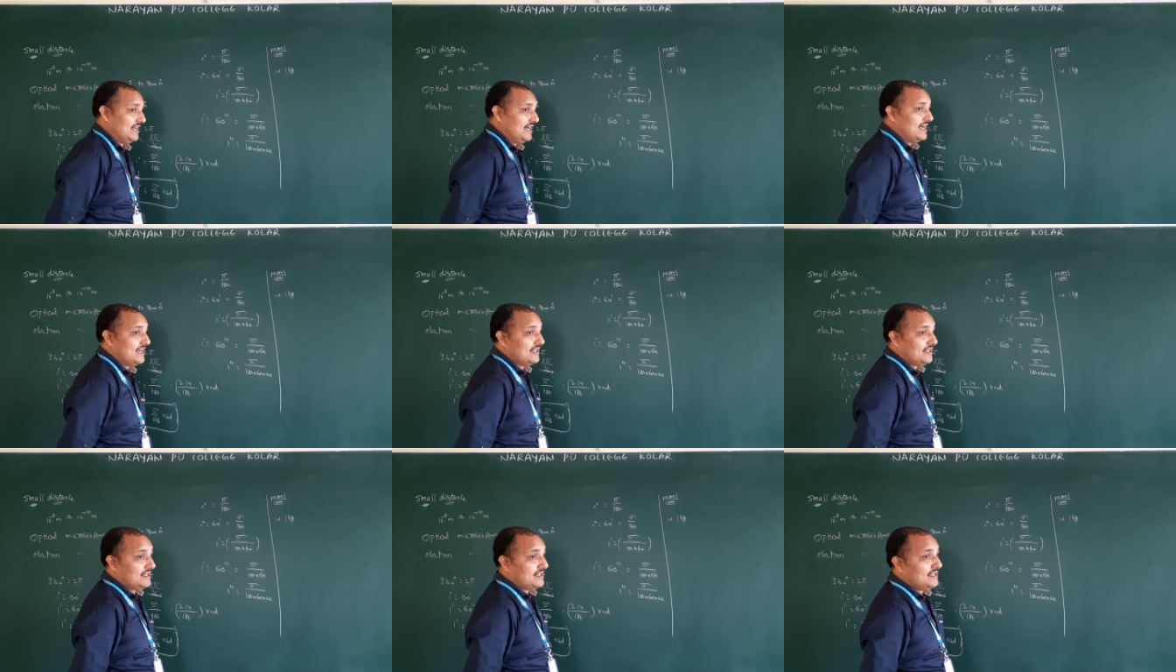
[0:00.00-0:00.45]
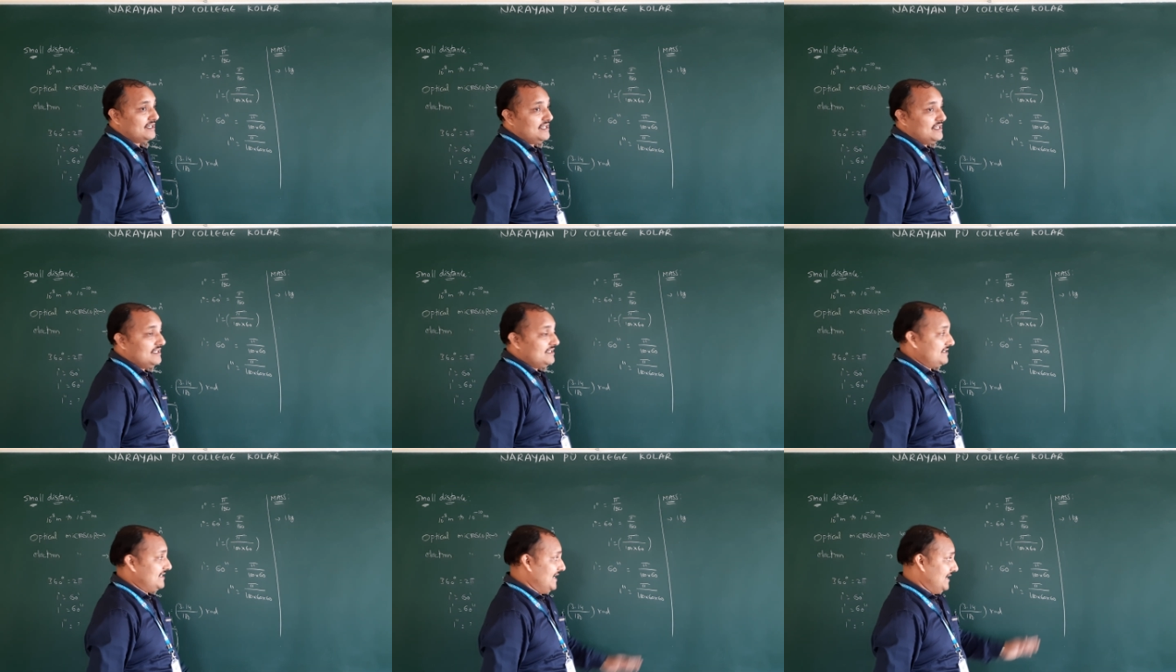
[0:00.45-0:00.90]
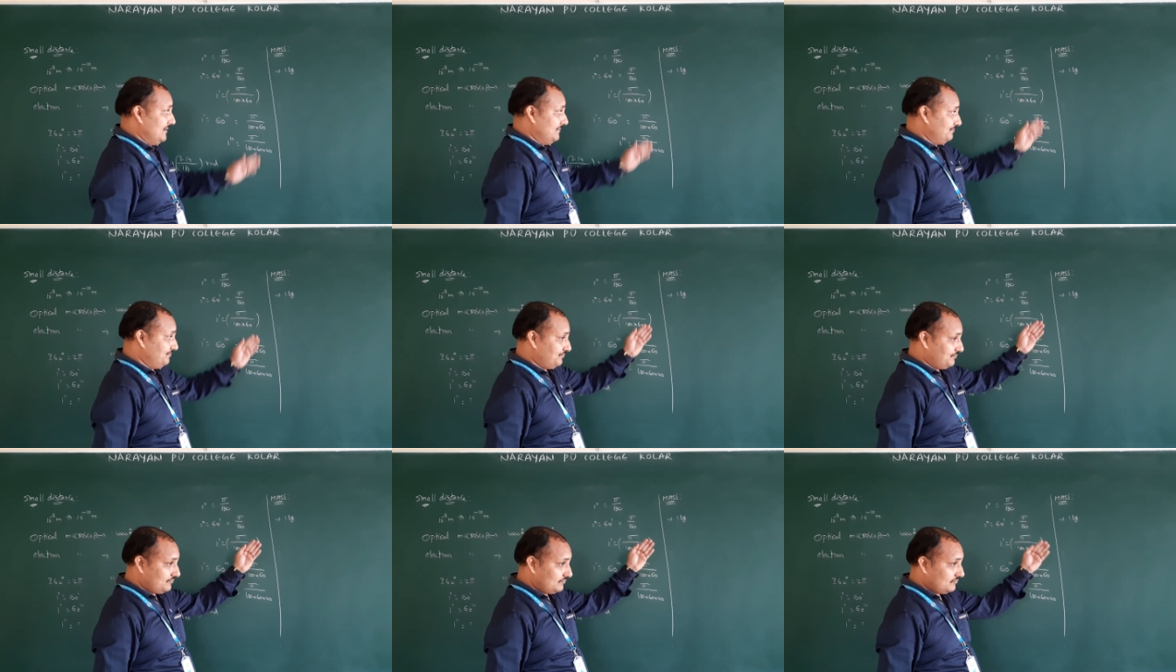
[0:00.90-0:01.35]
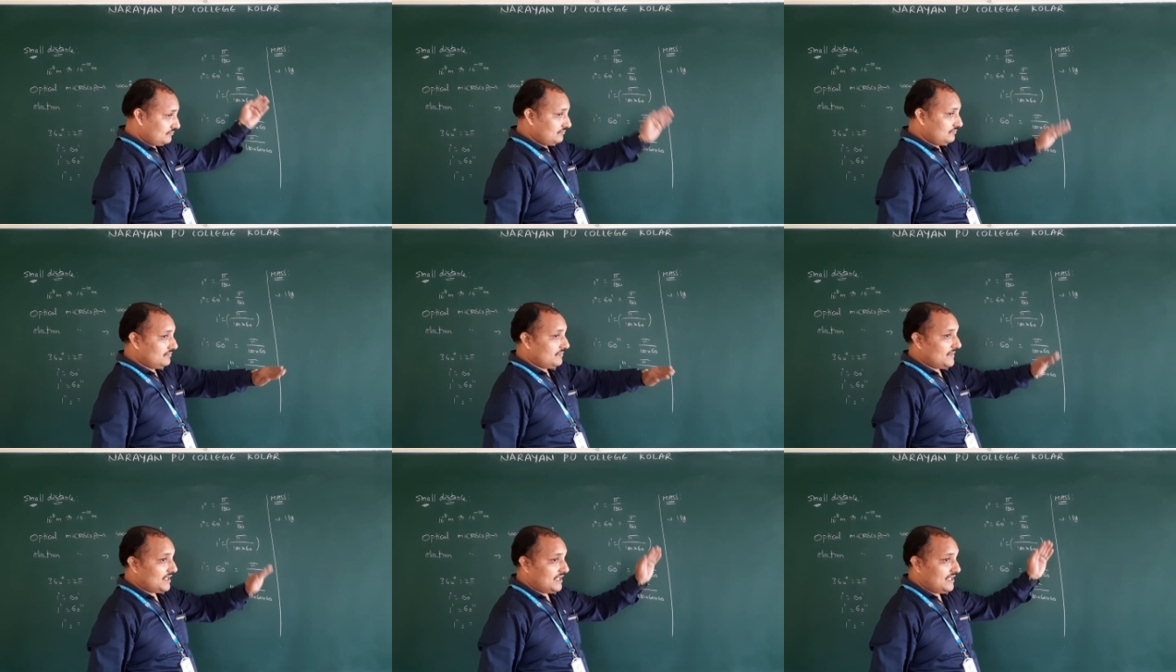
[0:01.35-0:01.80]
And
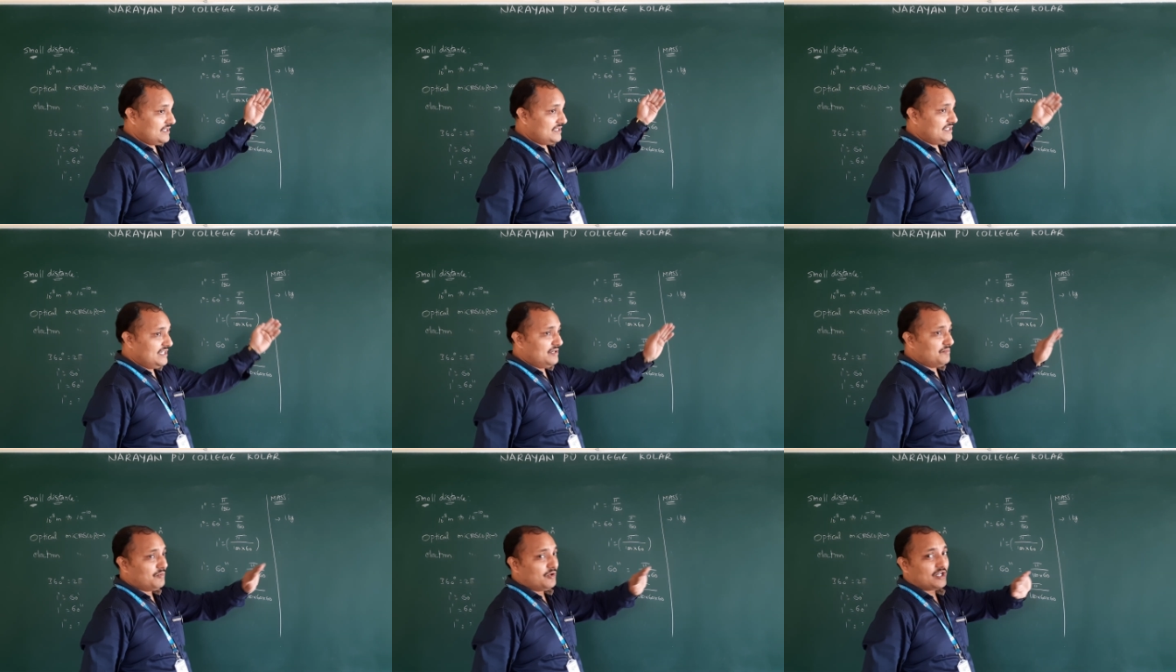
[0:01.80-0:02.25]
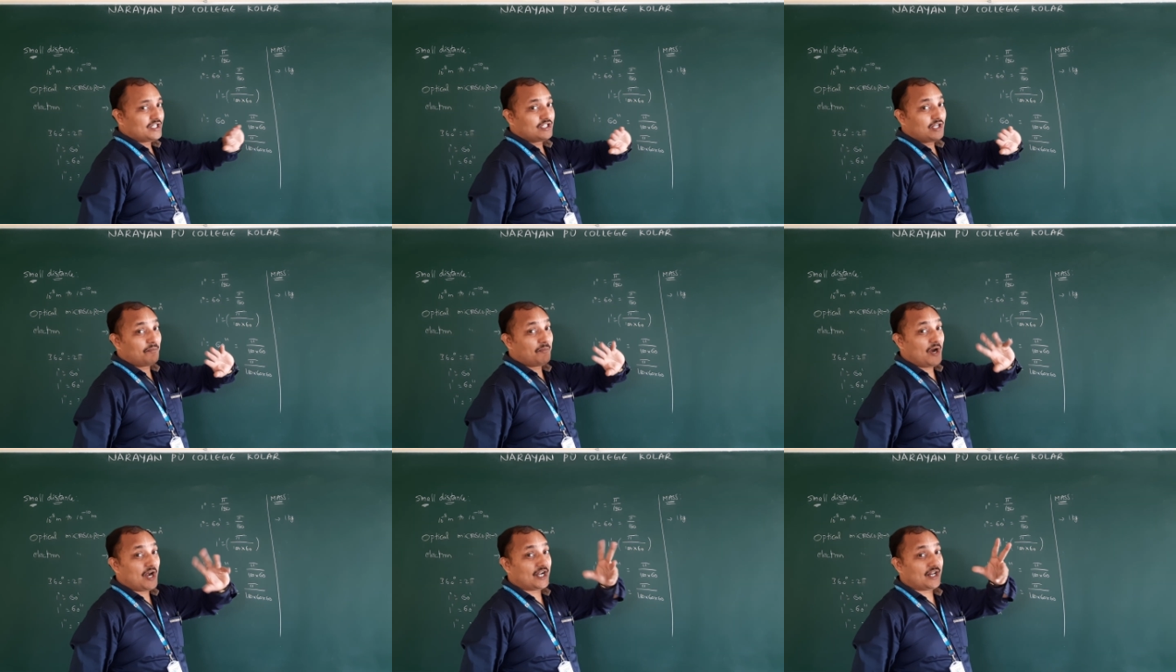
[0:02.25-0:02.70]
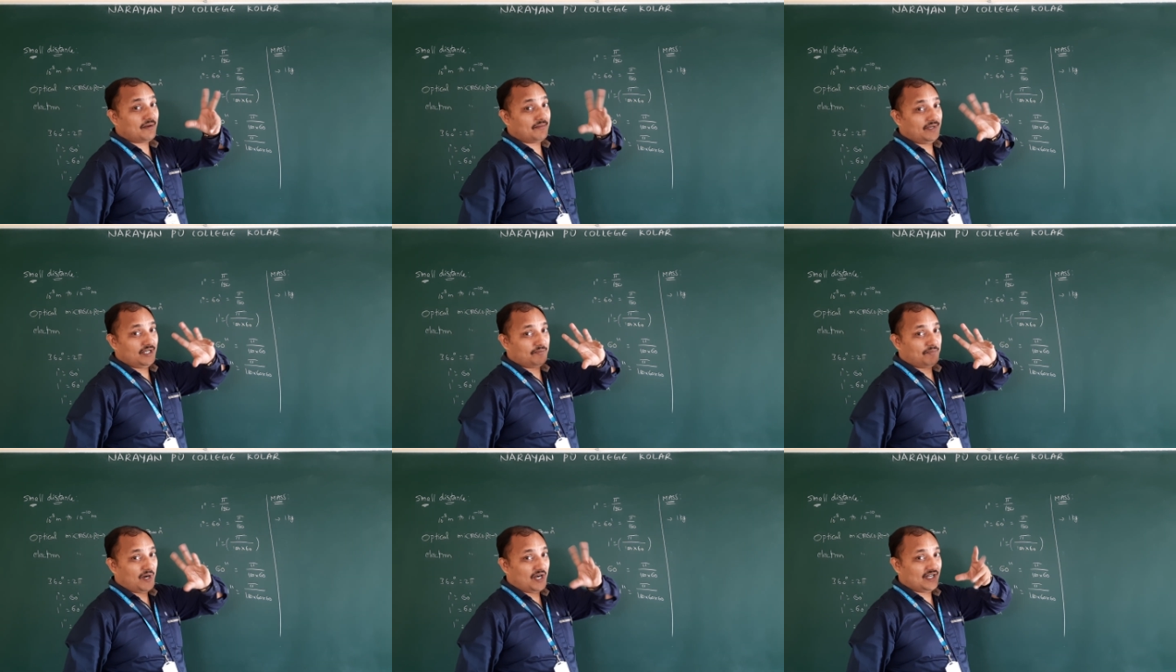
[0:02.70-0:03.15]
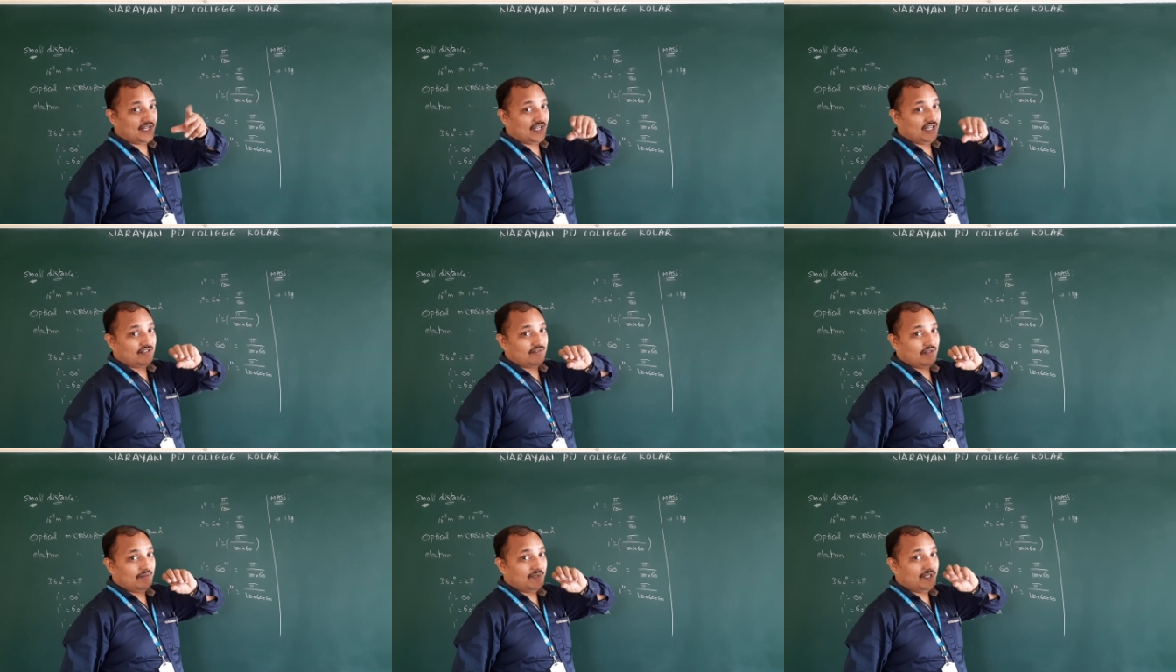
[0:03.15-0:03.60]
still more subatomic
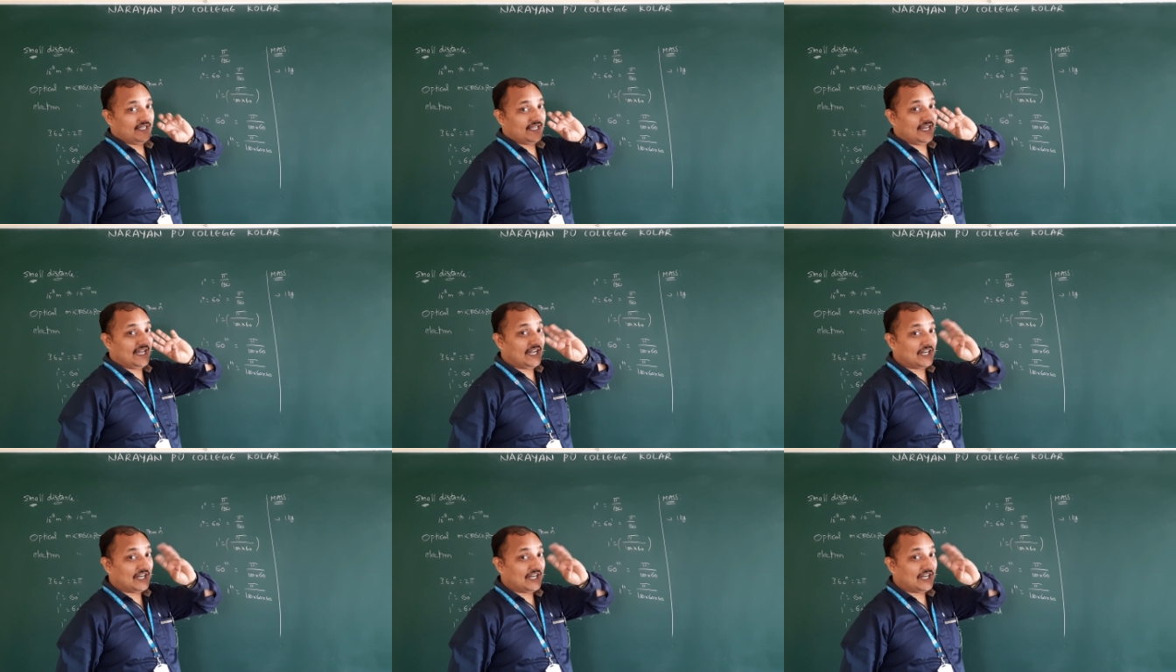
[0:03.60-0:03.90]
particles will be there.